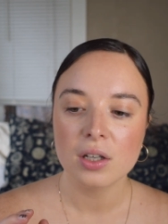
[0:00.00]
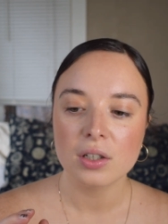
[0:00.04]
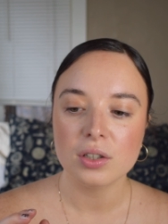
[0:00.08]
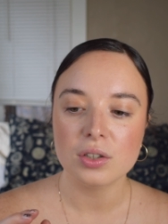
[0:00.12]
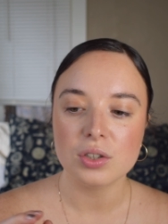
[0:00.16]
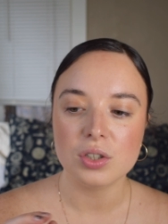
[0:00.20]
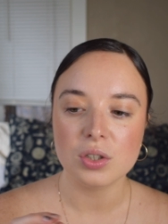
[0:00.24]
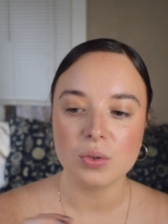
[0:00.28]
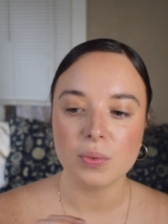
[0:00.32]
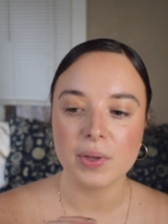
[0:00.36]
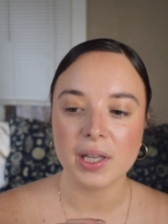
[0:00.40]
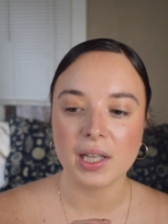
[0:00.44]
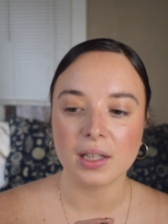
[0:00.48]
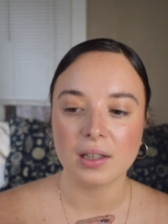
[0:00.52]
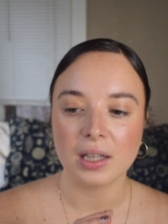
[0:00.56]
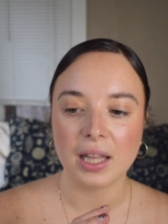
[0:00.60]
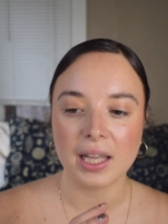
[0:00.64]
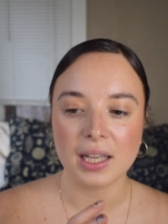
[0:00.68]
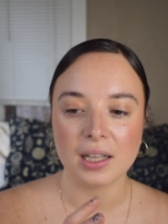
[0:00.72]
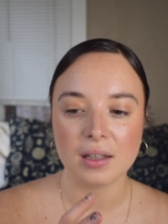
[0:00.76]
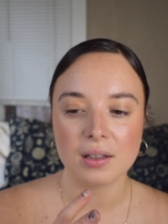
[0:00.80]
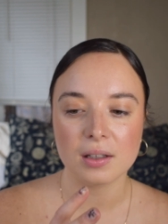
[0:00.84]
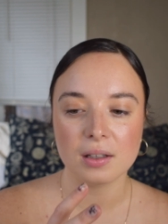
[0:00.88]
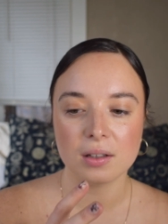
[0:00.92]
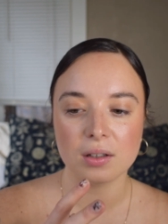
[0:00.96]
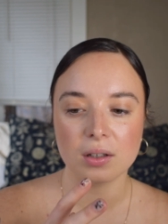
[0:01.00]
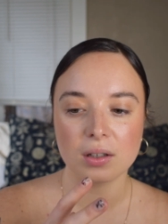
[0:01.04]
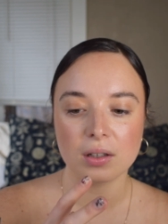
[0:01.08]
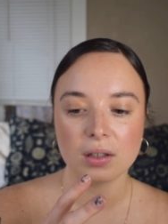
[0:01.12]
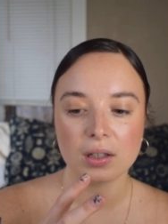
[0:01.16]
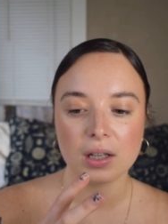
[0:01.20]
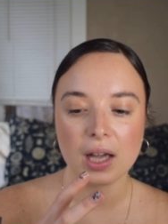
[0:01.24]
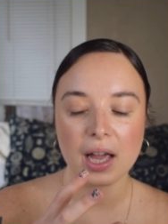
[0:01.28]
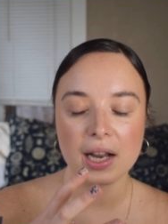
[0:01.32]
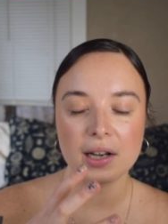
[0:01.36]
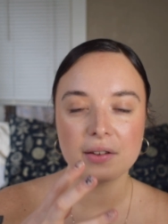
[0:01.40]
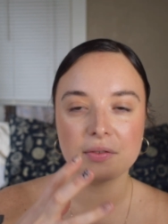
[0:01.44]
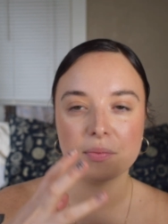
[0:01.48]
doing like
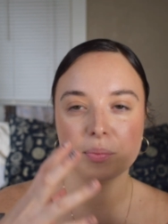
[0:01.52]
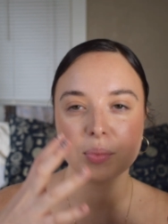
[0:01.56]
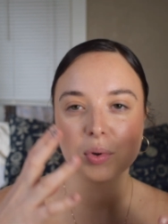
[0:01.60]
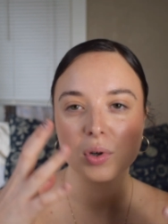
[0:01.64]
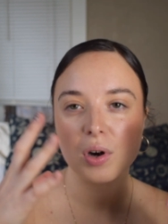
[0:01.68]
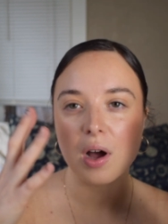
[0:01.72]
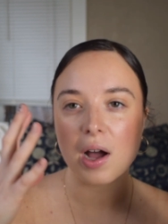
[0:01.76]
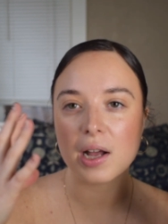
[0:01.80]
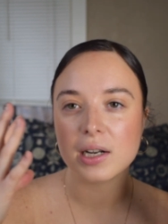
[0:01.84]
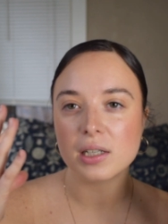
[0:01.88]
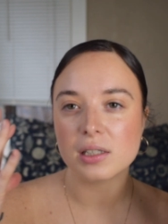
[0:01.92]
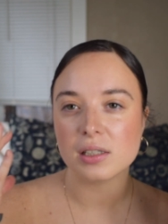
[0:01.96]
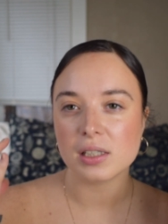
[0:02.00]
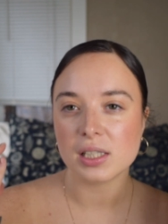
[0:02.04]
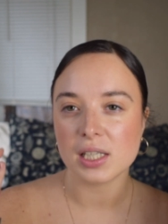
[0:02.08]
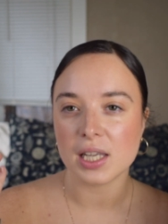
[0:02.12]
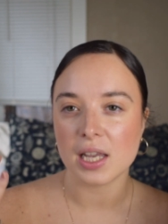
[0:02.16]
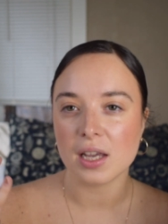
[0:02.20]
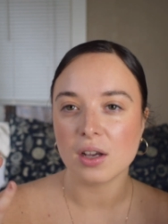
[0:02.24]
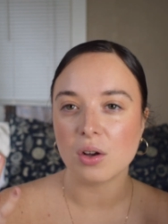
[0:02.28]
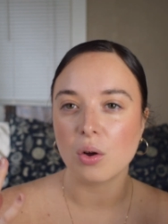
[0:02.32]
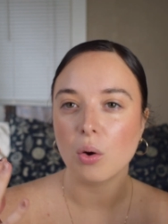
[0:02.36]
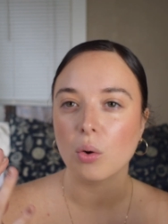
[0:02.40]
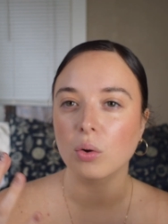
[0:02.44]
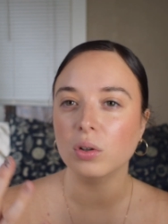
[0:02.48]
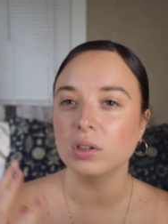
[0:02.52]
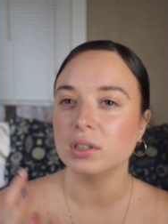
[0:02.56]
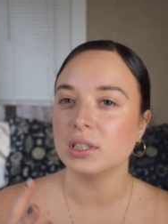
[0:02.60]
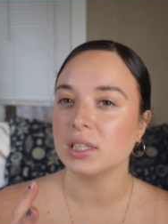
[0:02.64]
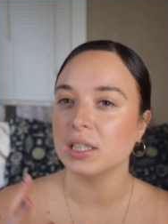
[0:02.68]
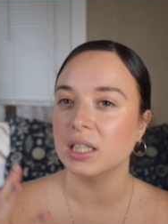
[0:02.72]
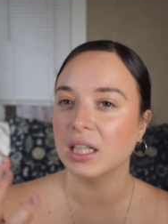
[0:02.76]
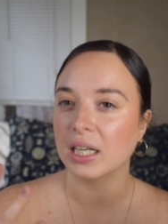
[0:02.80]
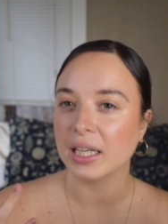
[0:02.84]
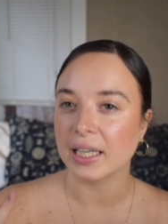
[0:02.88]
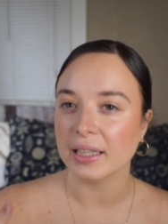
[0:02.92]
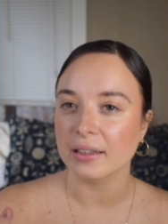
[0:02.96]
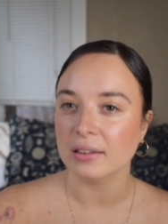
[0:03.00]
kind of bronzy,
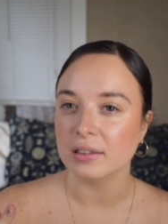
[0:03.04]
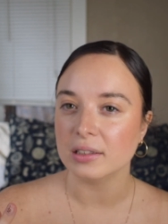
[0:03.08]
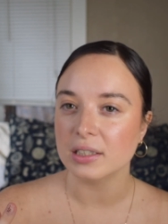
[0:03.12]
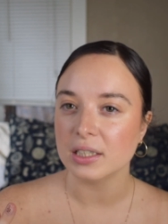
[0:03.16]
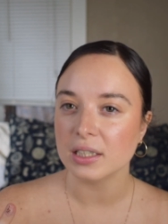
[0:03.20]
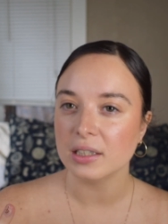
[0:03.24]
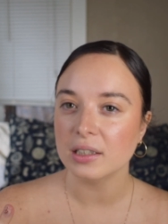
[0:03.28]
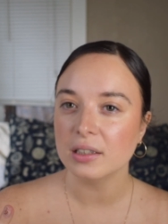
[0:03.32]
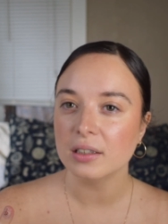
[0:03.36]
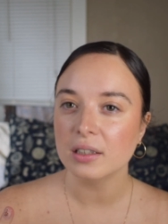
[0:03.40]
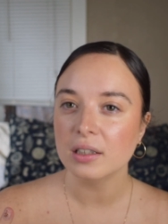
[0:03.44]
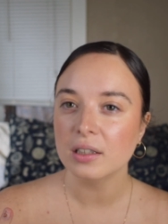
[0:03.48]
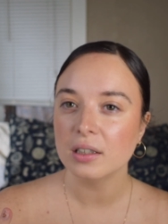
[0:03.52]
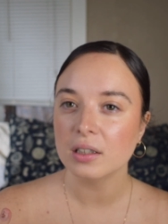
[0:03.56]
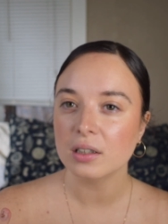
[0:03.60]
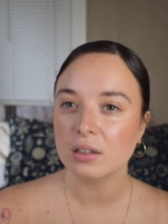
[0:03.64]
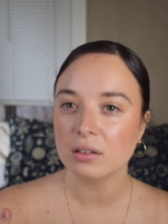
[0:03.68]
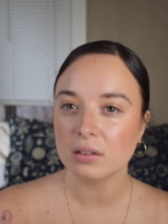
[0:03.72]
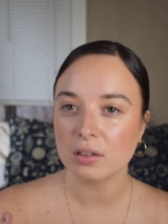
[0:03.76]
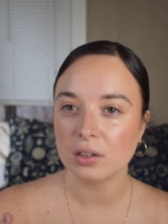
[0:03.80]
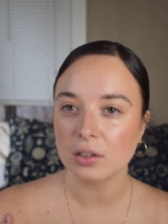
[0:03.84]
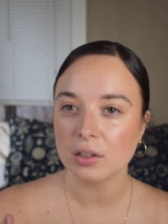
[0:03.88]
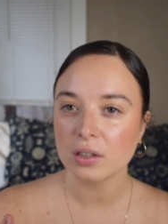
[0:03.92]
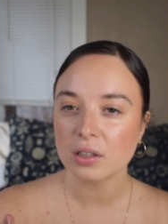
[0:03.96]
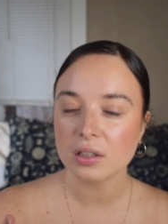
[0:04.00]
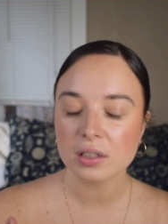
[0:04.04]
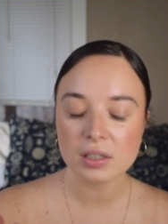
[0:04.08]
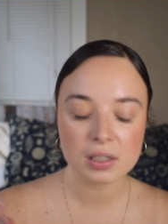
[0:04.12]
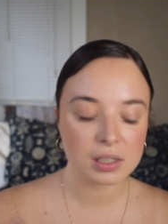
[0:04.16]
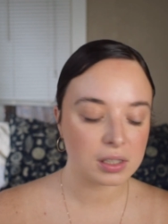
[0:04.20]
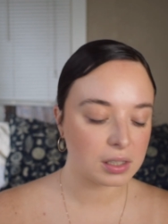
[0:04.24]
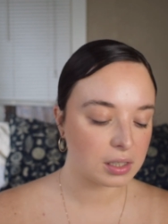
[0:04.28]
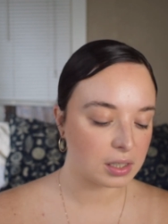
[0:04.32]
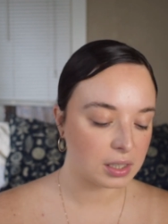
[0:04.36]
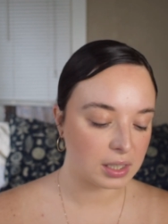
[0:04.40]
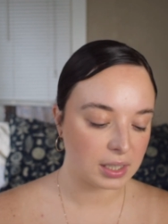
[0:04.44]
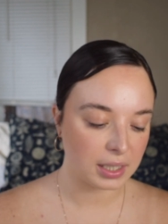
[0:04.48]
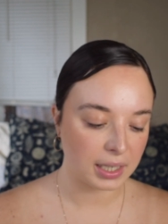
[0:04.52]
golden, gilded
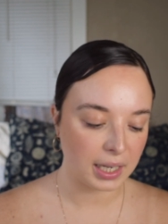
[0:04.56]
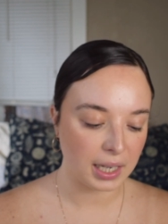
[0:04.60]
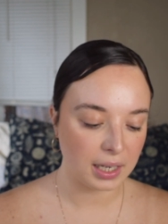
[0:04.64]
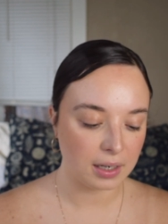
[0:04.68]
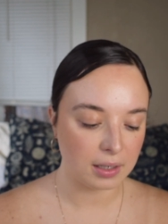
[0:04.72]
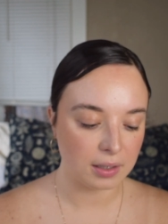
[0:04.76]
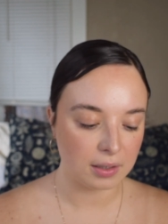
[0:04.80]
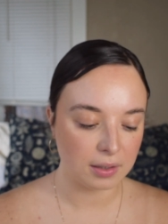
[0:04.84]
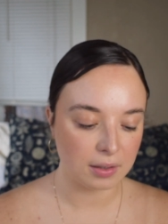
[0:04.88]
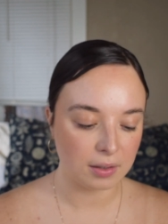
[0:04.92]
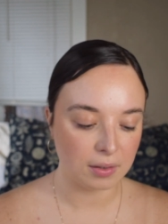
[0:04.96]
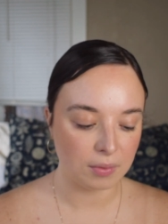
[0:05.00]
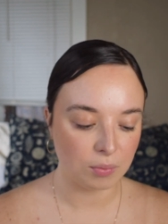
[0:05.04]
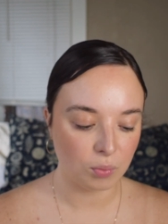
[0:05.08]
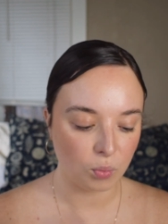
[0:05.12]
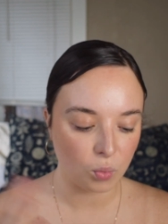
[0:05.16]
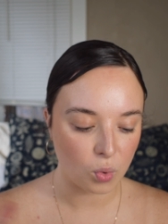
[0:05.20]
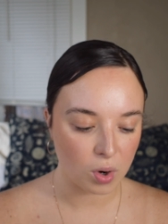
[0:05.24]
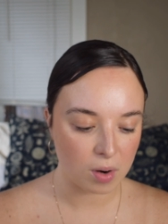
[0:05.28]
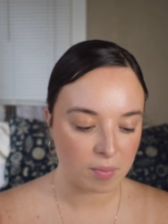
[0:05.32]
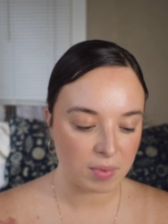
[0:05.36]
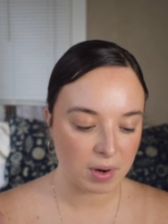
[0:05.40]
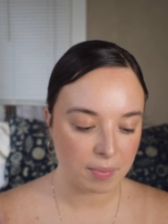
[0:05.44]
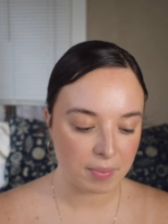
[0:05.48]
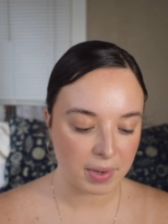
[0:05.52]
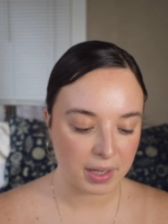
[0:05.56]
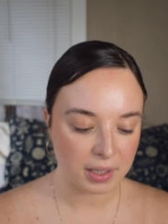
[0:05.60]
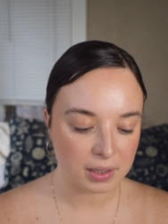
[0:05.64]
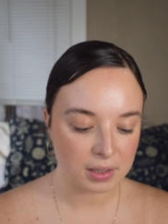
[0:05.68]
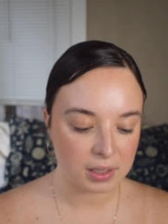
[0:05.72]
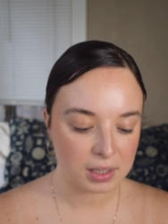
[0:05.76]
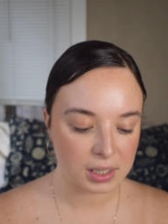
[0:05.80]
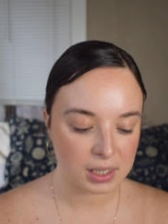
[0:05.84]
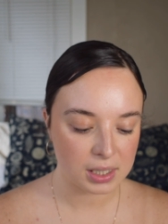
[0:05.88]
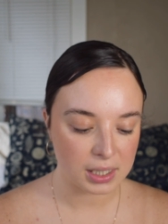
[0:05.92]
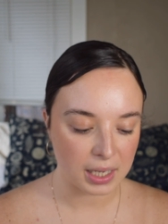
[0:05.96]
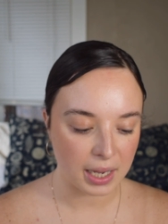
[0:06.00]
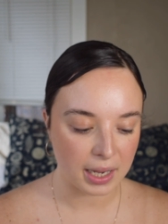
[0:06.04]
looks in warmer months.